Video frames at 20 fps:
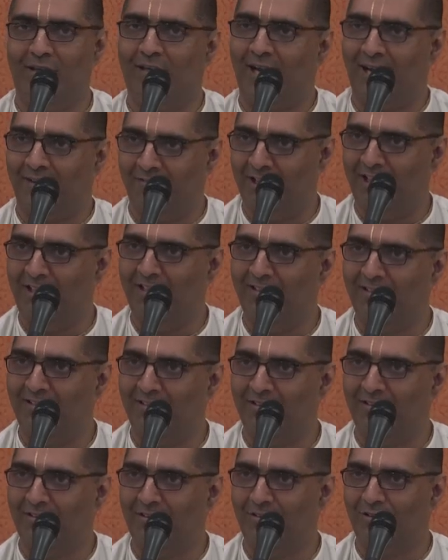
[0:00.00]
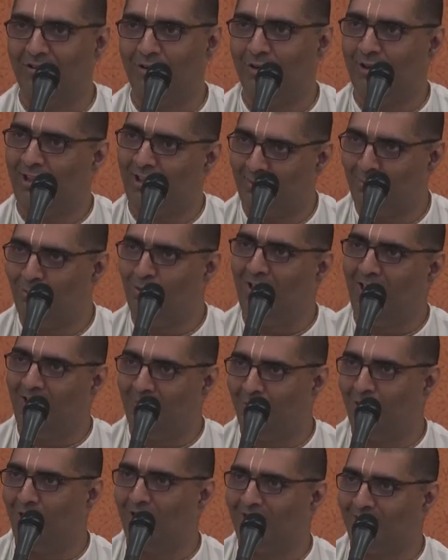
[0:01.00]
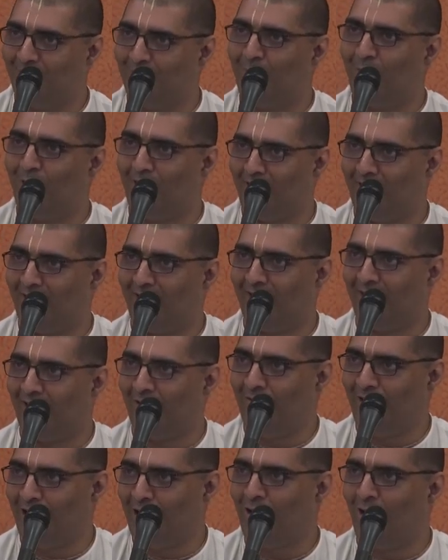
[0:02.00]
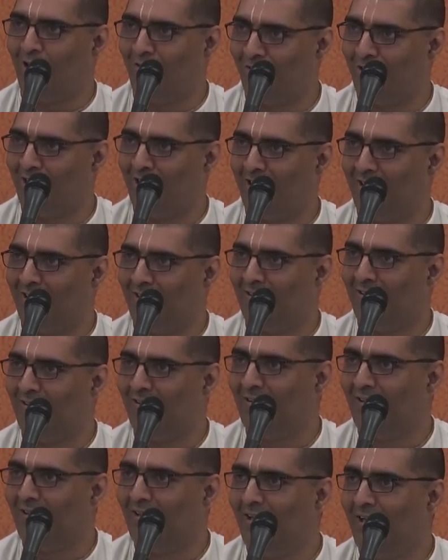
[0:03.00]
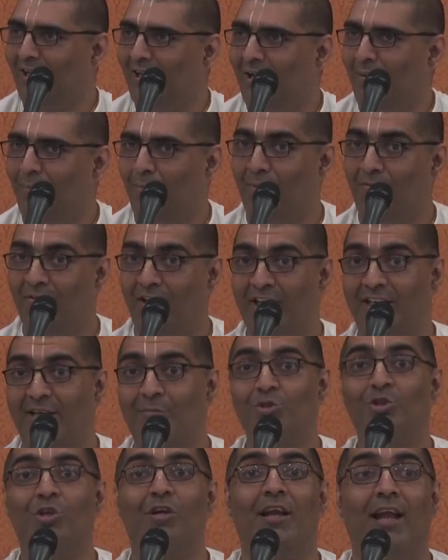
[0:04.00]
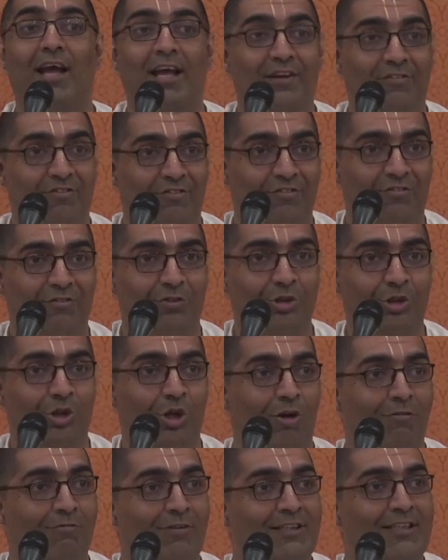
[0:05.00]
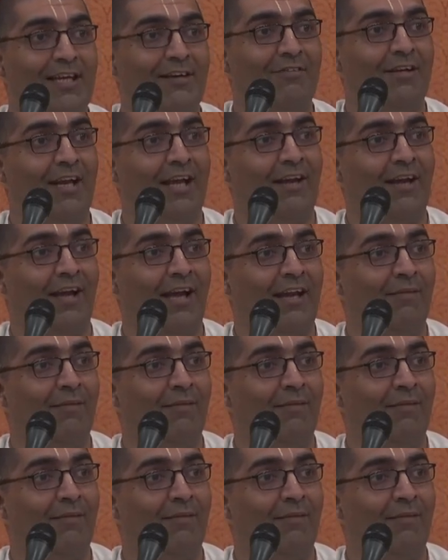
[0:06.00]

driving, you can remove the L board at some point, you know, when you're confident. But when it comes to life, you should always have a